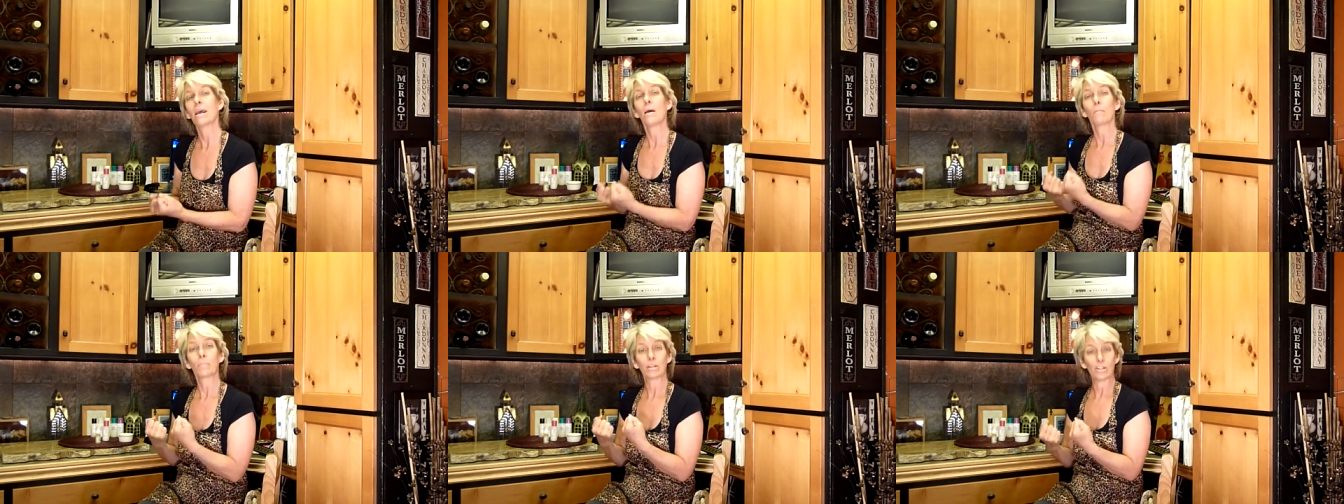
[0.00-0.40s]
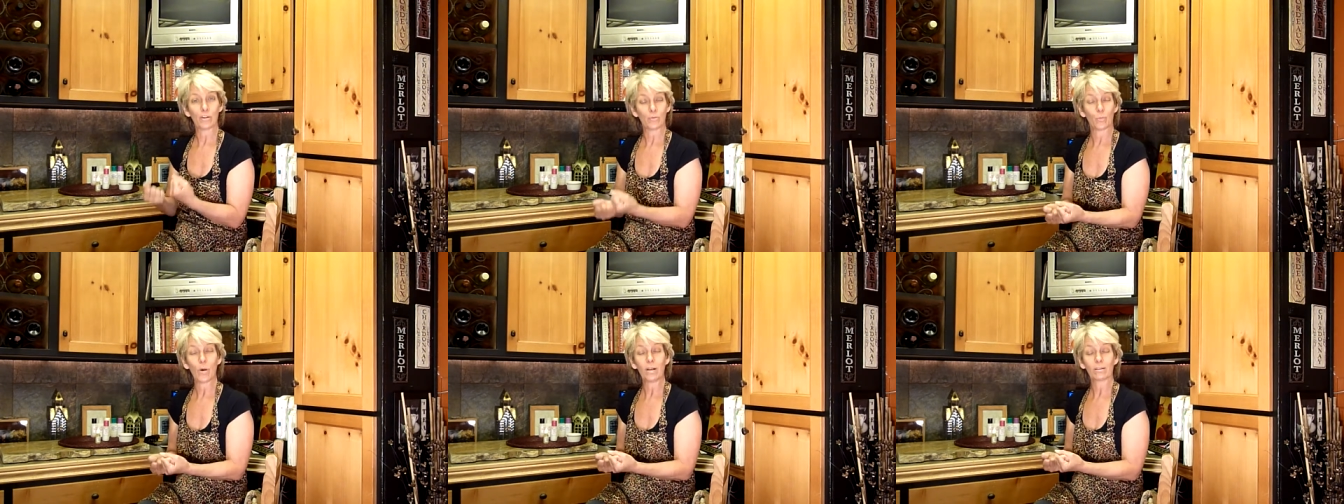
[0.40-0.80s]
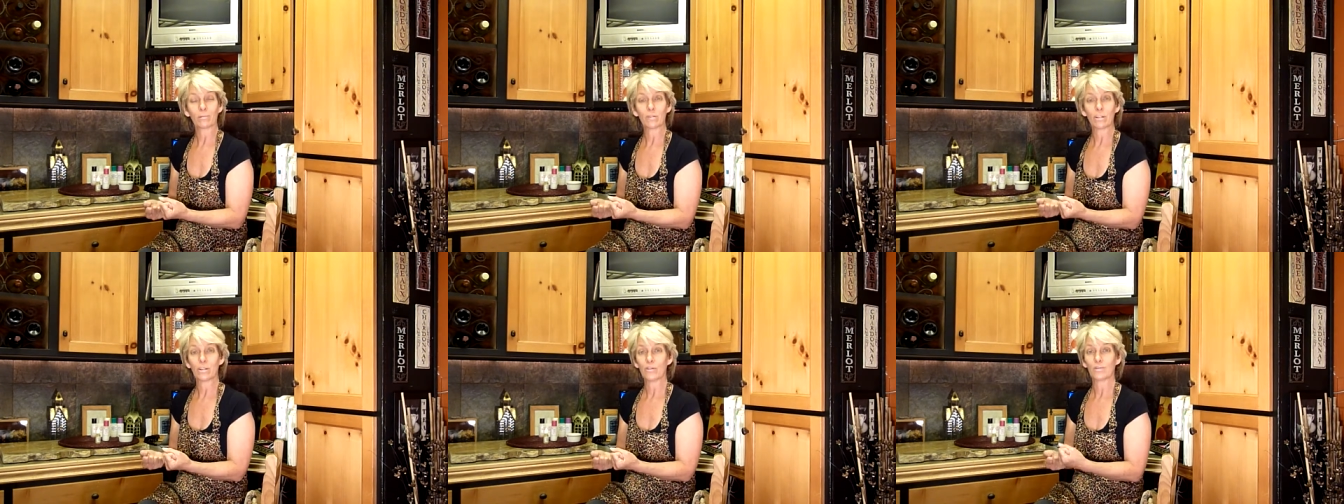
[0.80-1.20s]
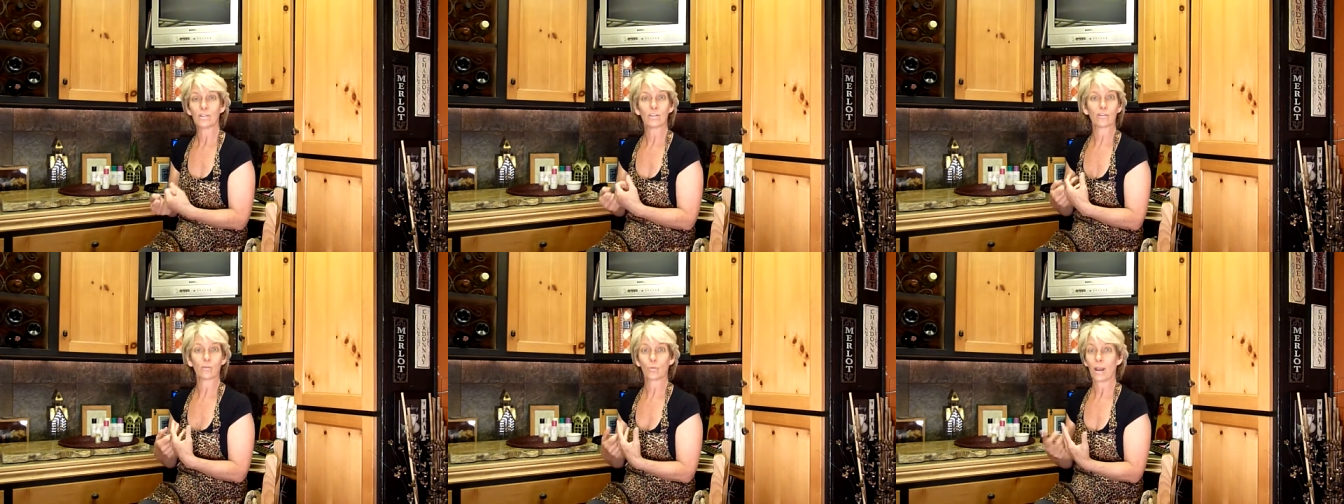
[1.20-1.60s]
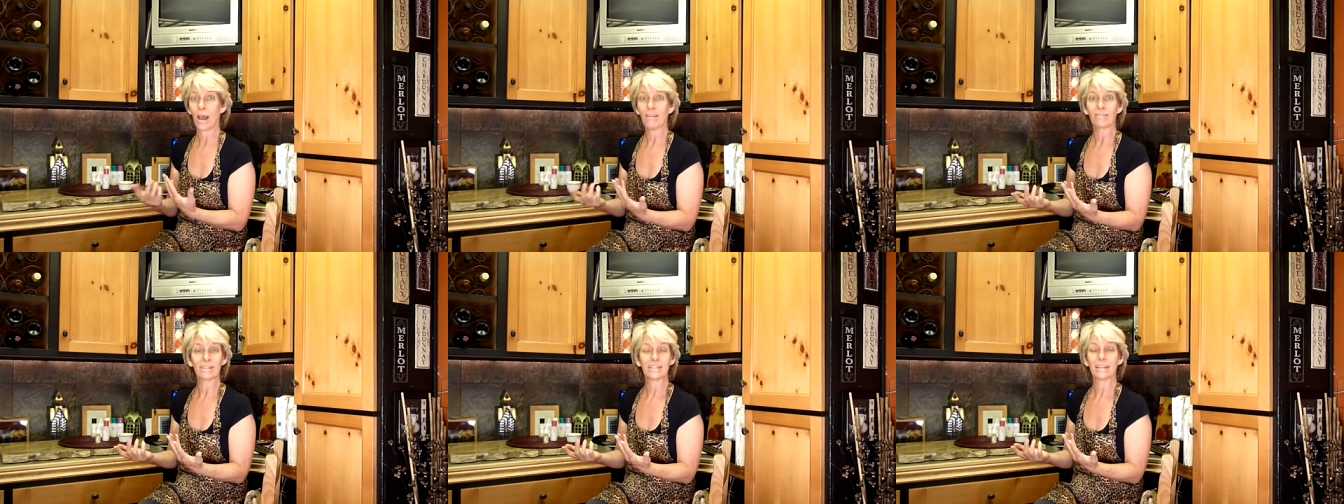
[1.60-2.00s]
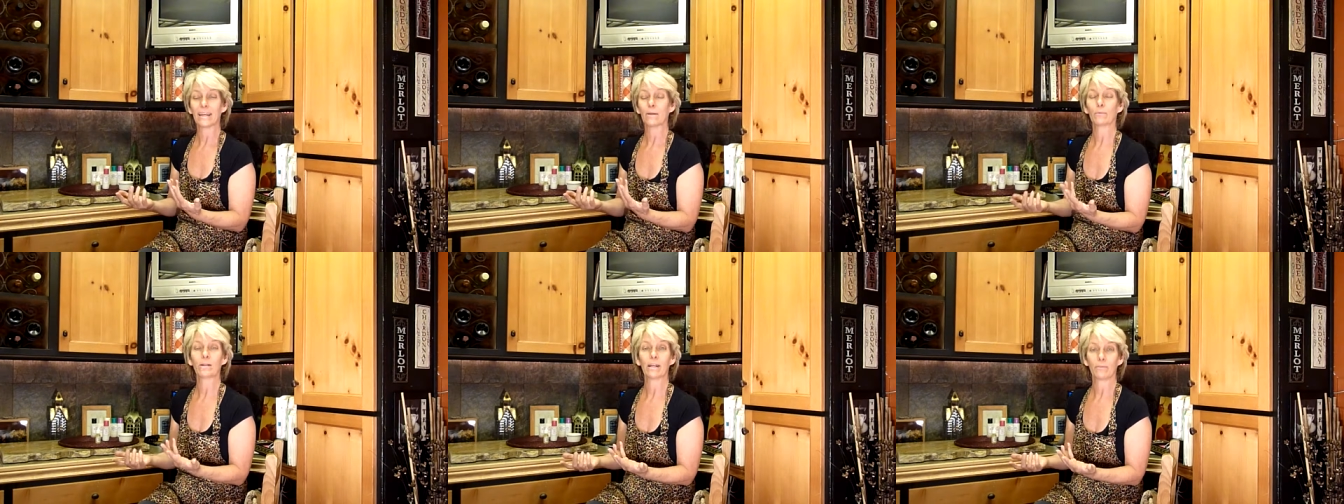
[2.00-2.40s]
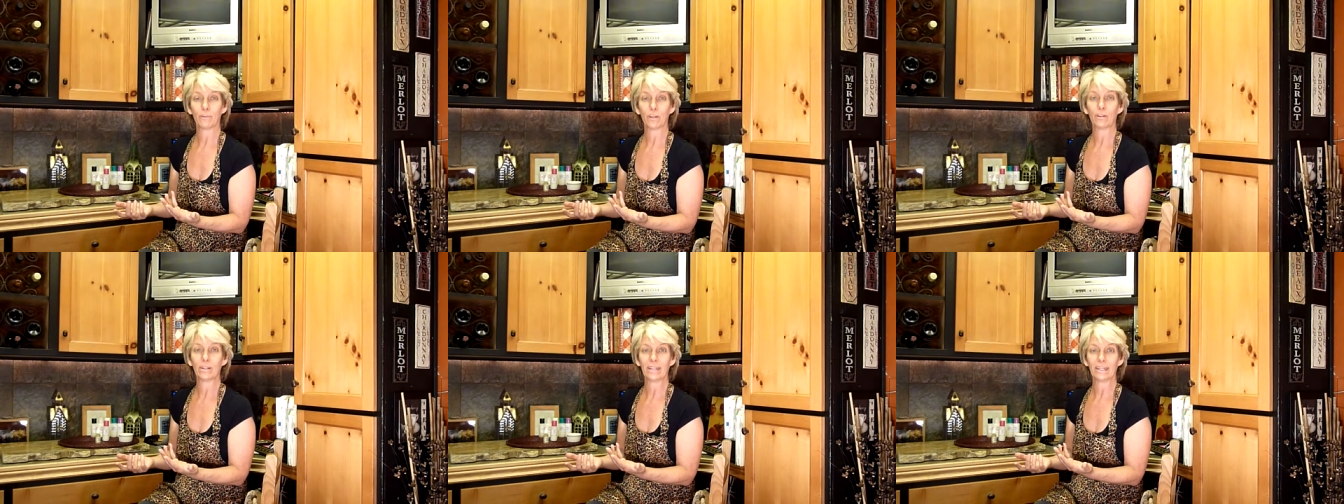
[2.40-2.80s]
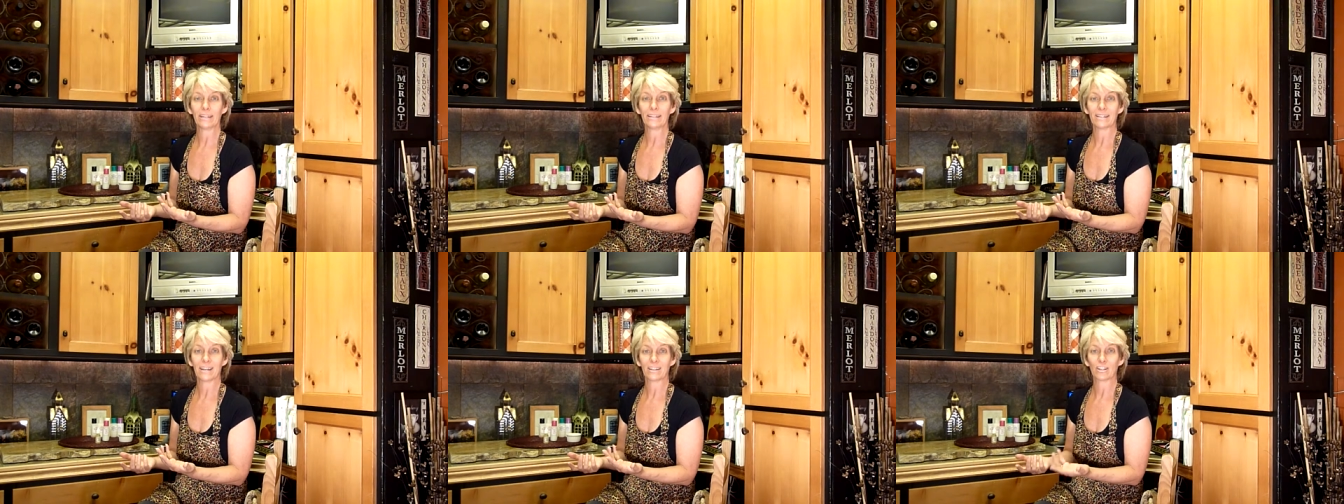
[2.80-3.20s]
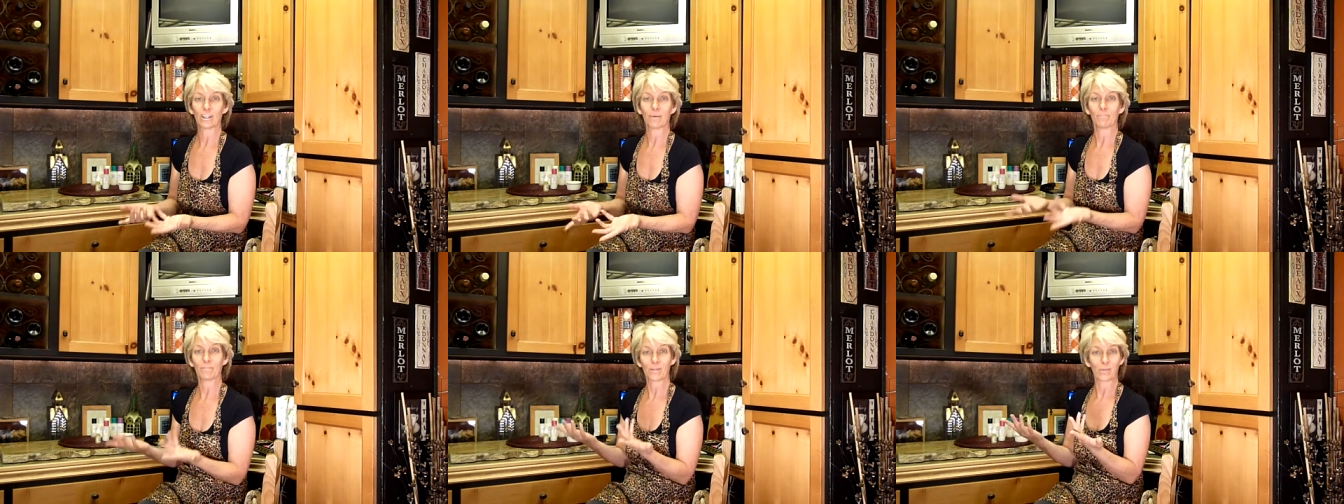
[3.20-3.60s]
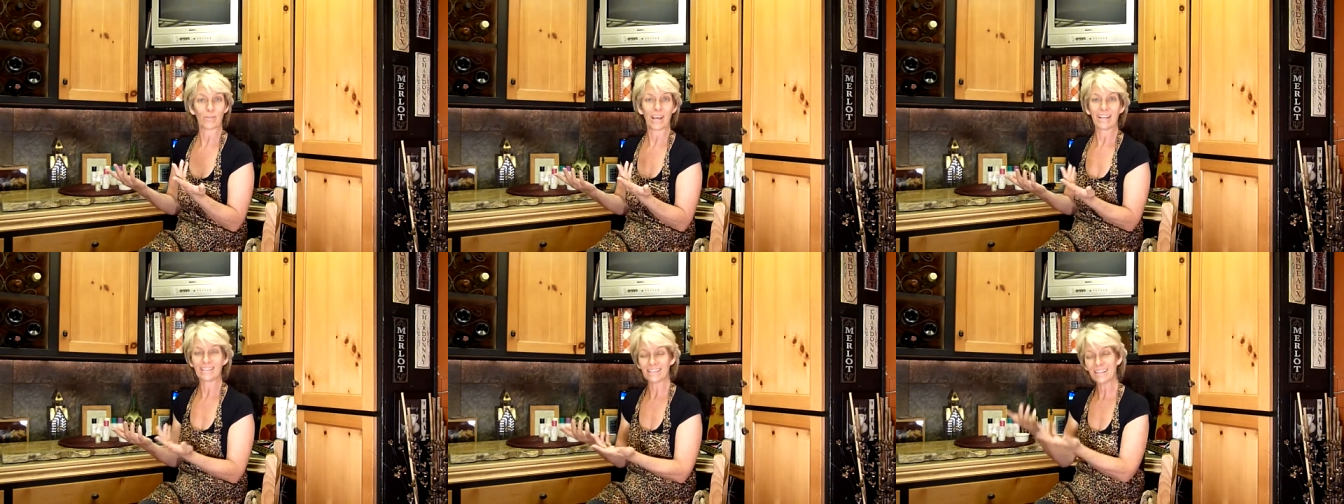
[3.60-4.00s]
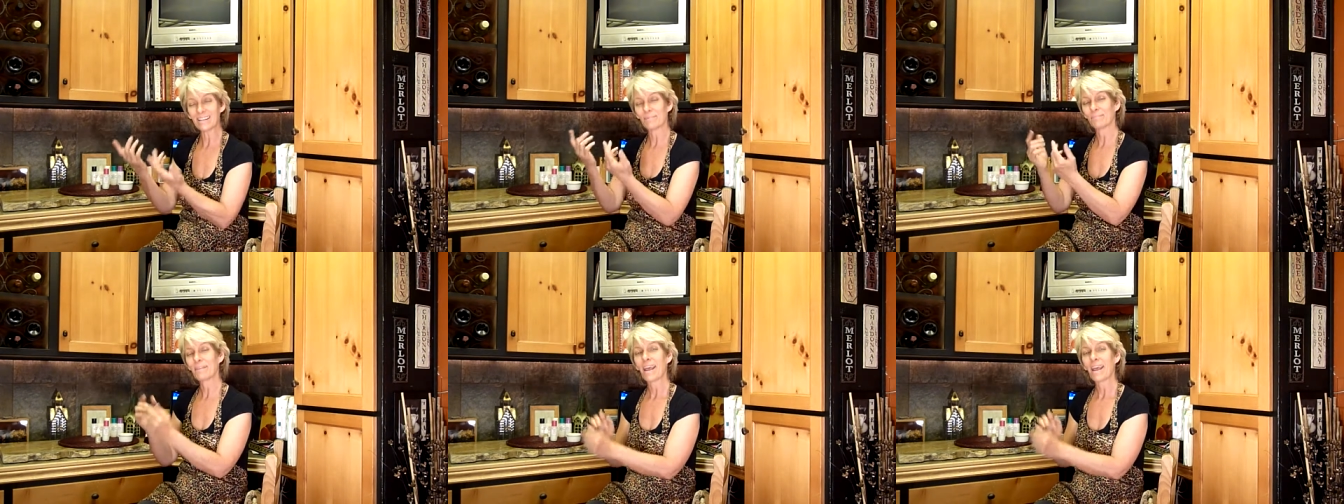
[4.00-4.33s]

But you're welcome to use it throughout the day whenever you need a touch-up. So that's it.